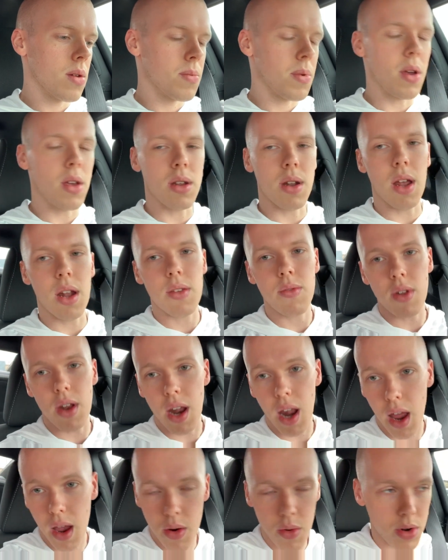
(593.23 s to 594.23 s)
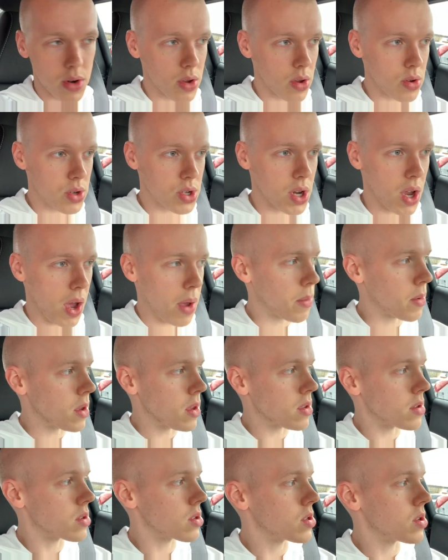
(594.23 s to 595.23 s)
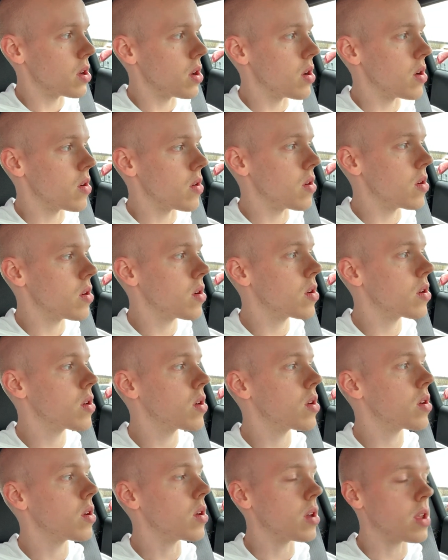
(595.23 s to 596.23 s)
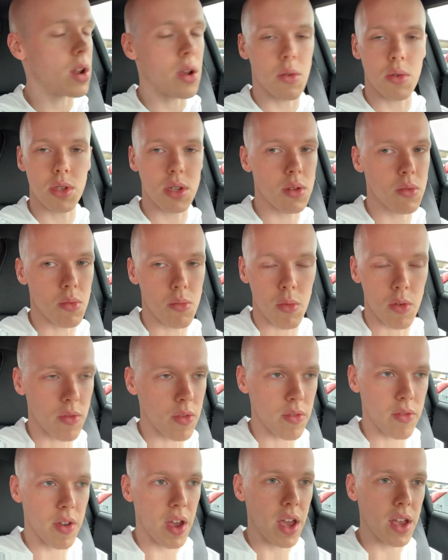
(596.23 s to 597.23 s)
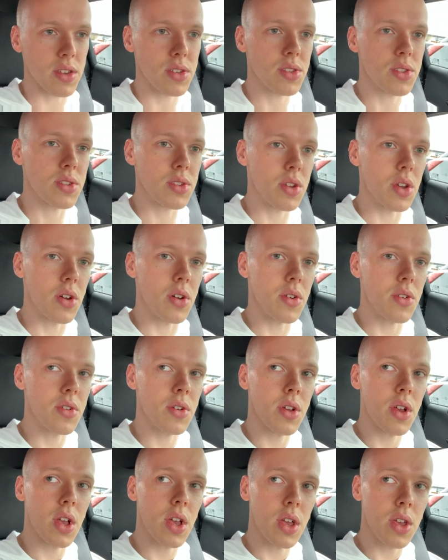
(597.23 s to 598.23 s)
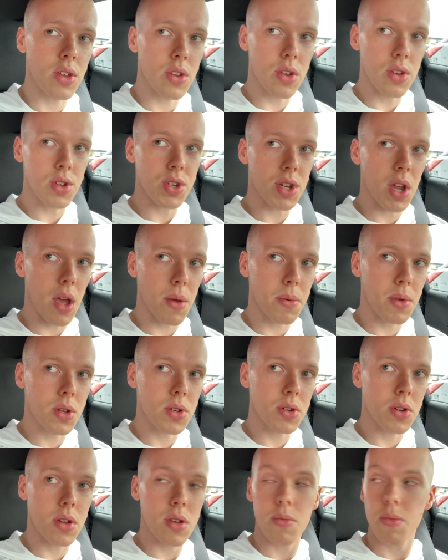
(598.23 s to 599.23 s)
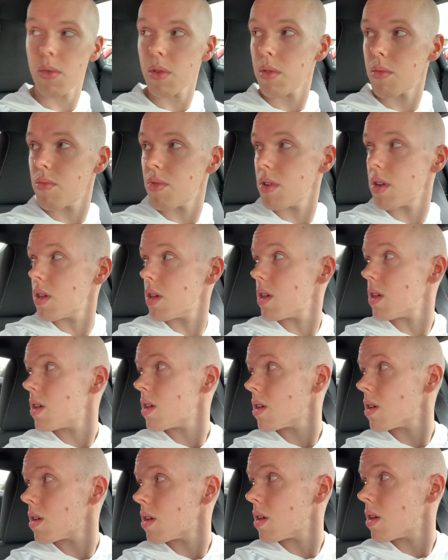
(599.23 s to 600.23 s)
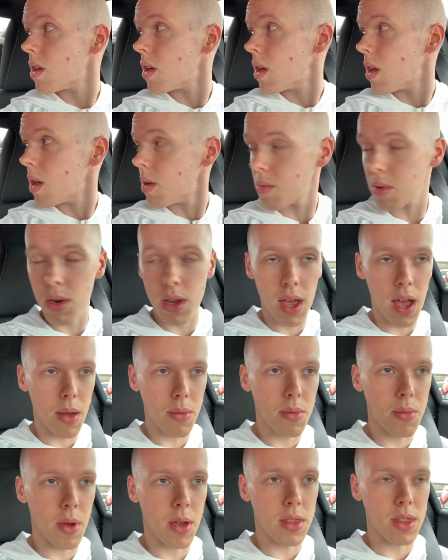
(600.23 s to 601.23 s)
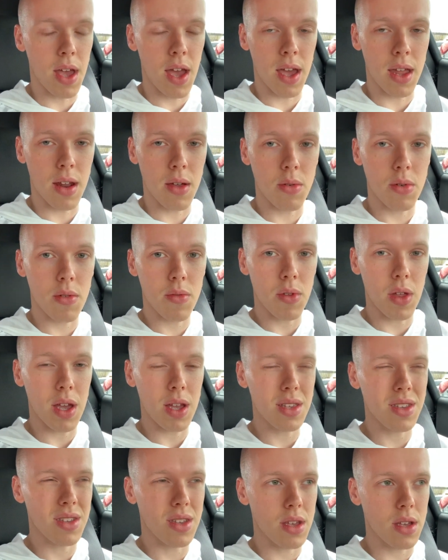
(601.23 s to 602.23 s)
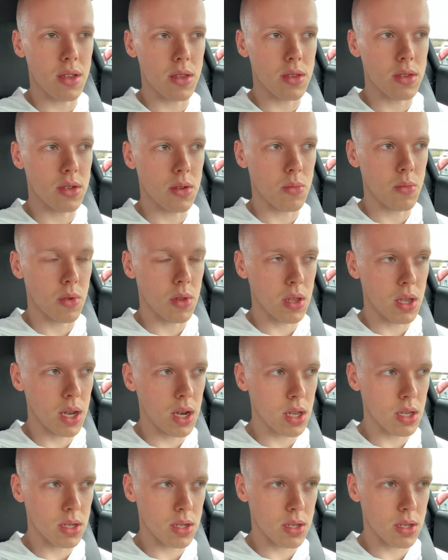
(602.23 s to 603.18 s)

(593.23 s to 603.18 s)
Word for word: probably not even an hour to go shopping. So, and I wasn't even moving fast. So, good shopping trip. Pretty, pretty happy about that. I would have liked to get some cleaning